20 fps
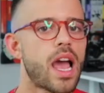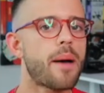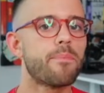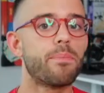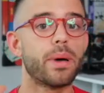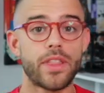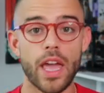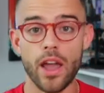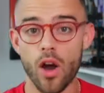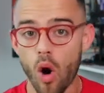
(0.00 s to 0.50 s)

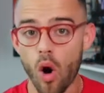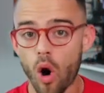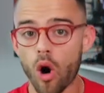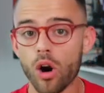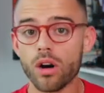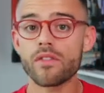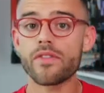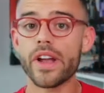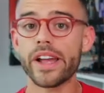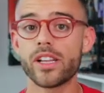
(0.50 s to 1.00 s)
But they
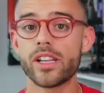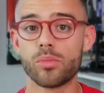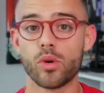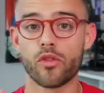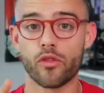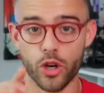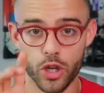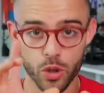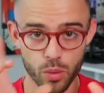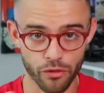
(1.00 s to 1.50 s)
are available
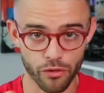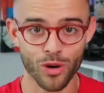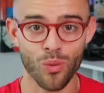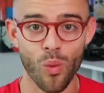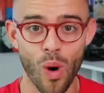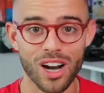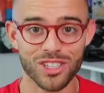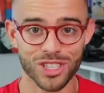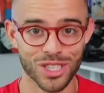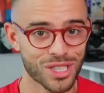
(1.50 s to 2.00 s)
for you if you're
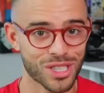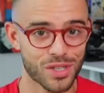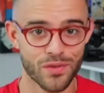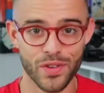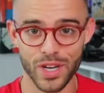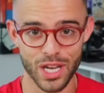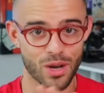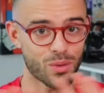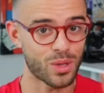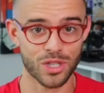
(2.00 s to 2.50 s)
watching this
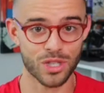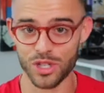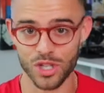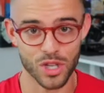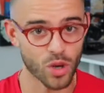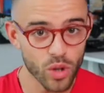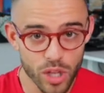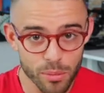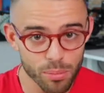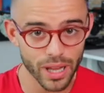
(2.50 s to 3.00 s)
video. This is the
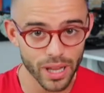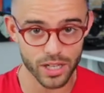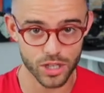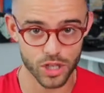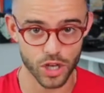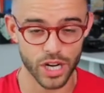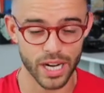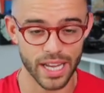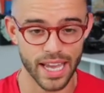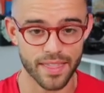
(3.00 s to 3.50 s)
only place you're
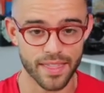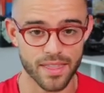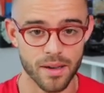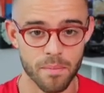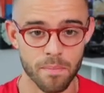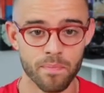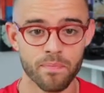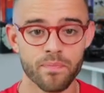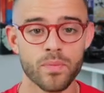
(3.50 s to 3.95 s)
gonna get them.